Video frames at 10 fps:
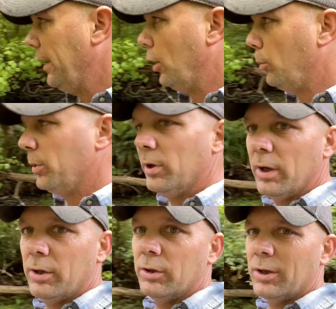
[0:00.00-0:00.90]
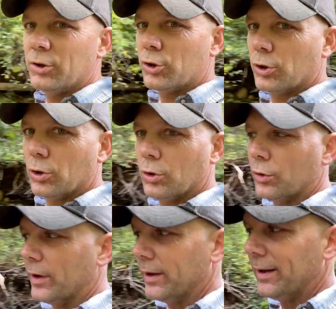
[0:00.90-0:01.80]
helping to
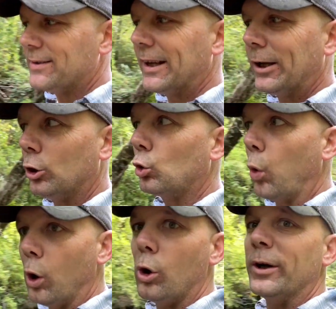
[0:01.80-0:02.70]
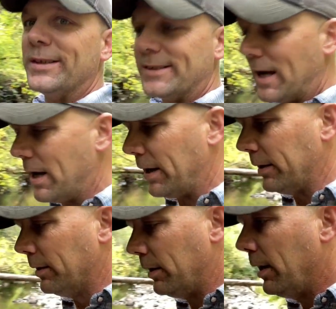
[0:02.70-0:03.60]
ensure that it's a good quality
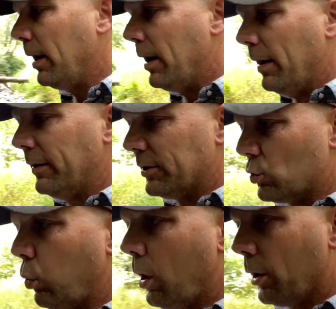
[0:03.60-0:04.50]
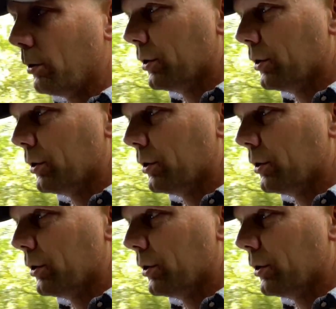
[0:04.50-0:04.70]
sign that this water